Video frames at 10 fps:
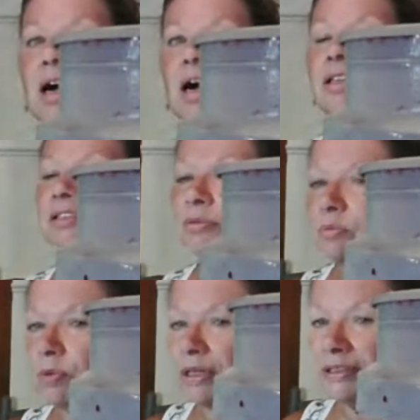
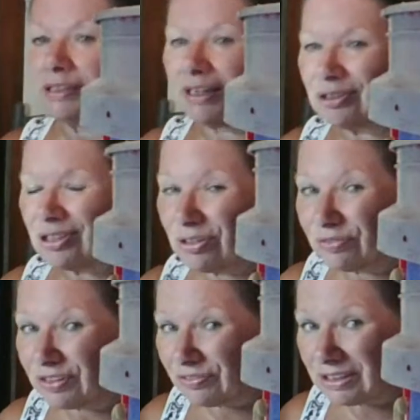Ours went down
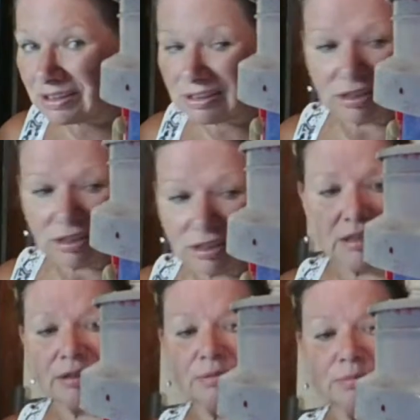to the 50s,
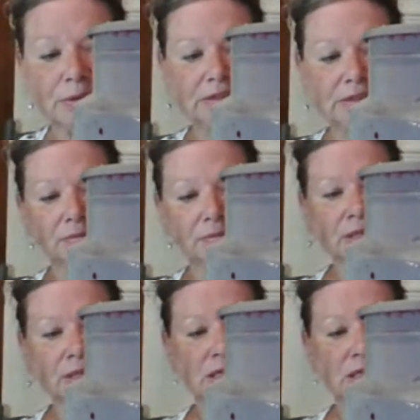but